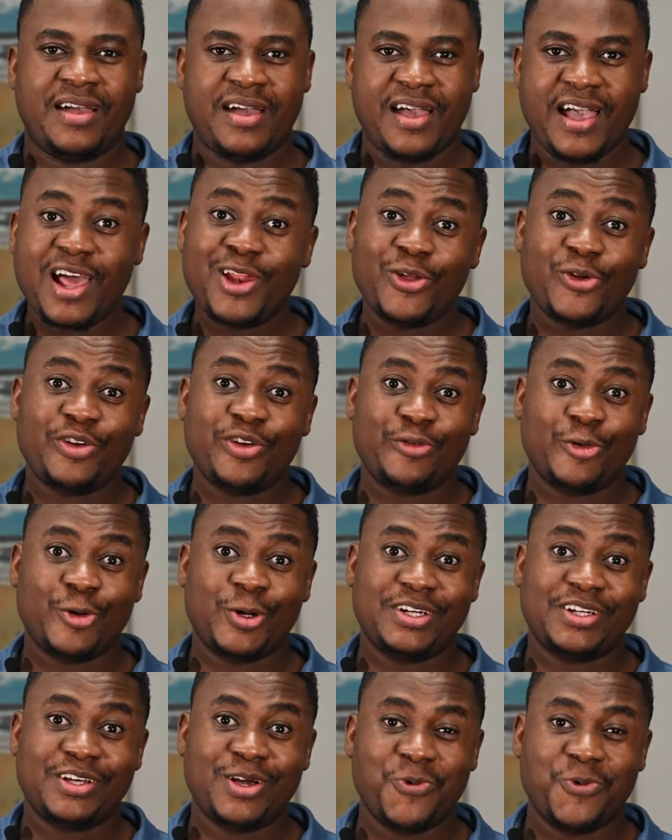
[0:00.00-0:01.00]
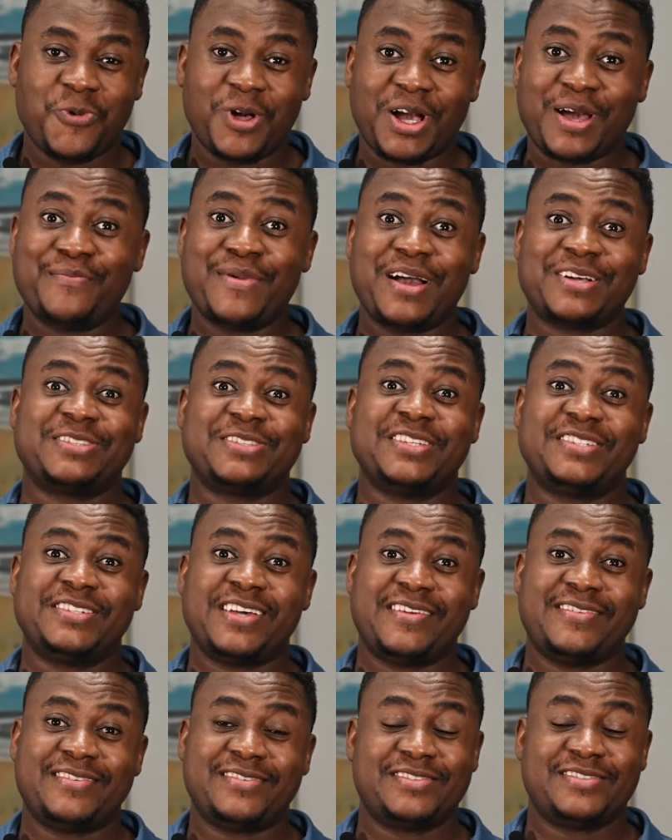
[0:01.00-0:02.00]
Hello everyone, welcome back to the
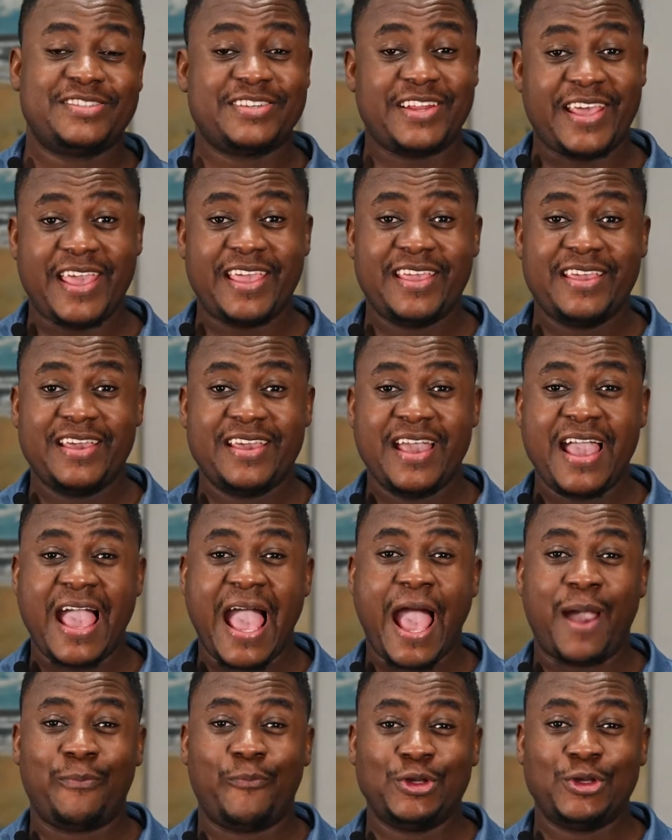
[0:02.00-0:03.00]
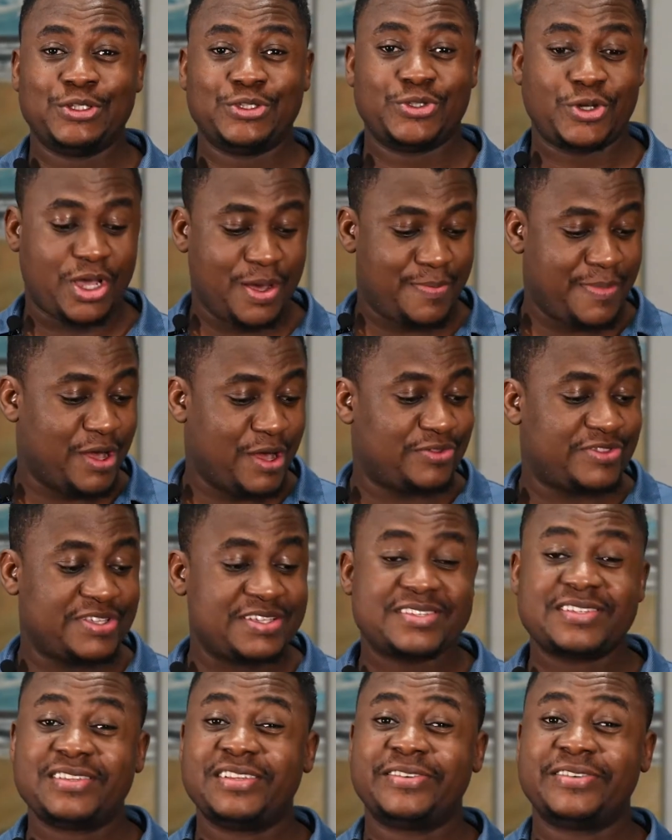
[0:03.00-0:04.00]
channel. Today I'm going to talk about
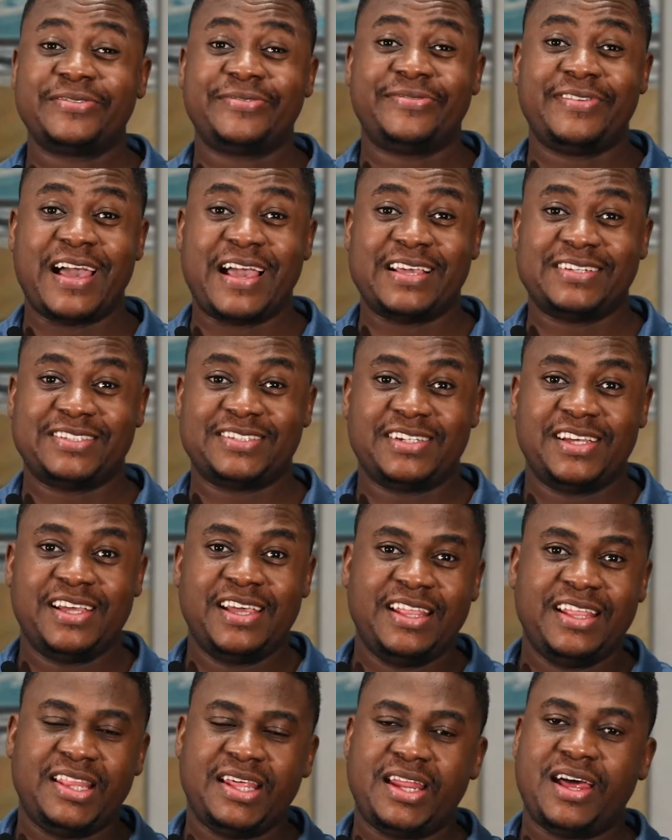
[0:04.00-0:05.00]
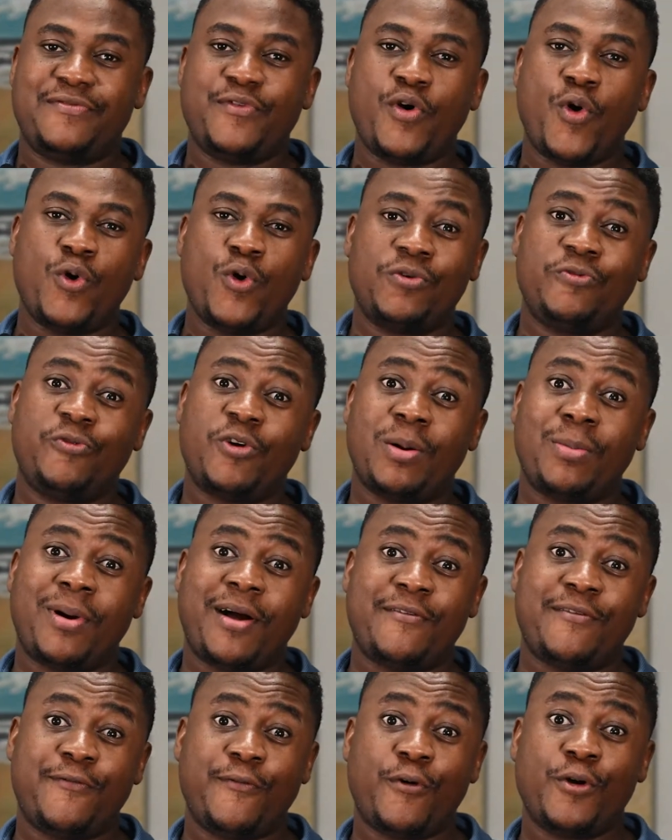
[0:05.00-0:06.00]
this little flash that I've owned for
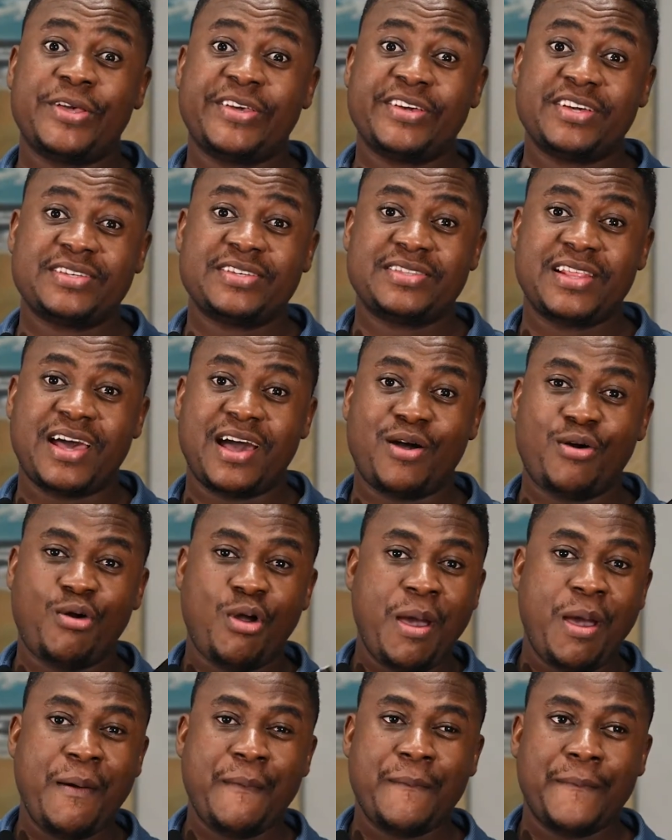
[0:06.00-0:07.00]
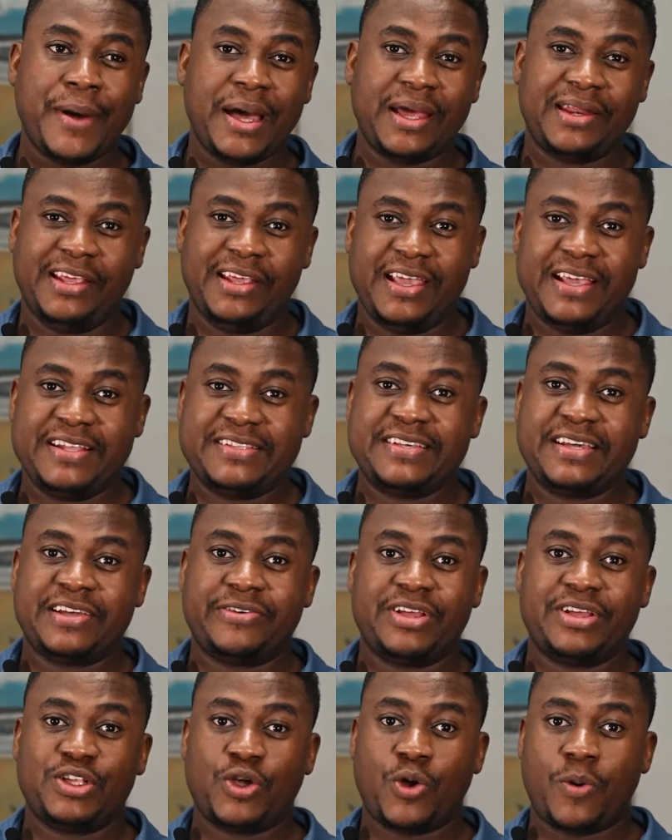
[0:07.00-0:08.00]
about 4 years now, but it's a
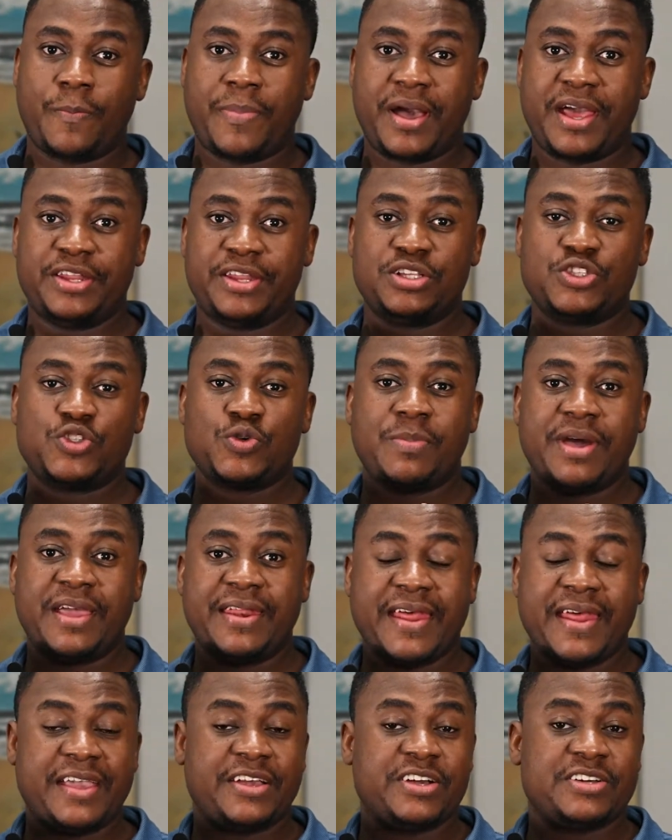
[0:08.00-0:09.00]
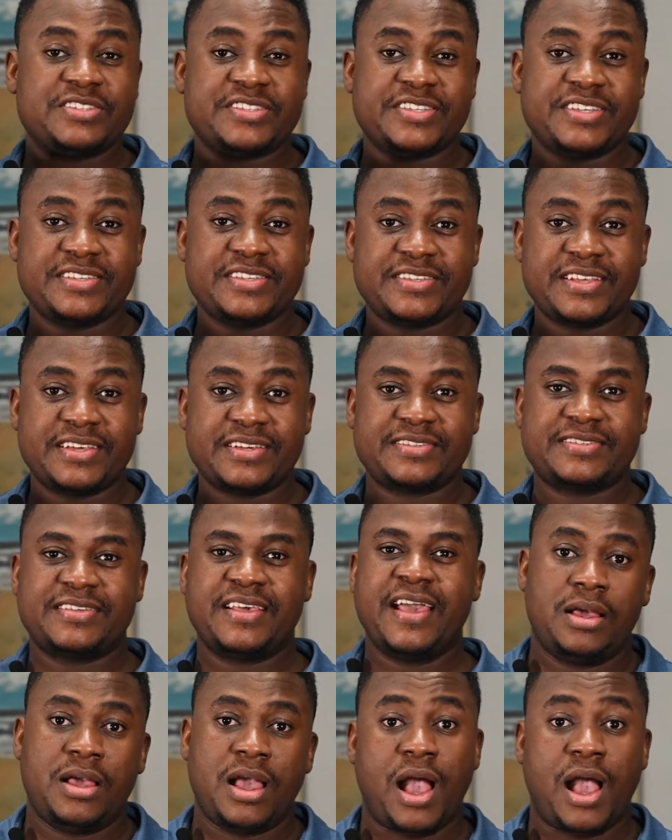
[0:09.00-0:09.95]
great companion to my Nikon Z6.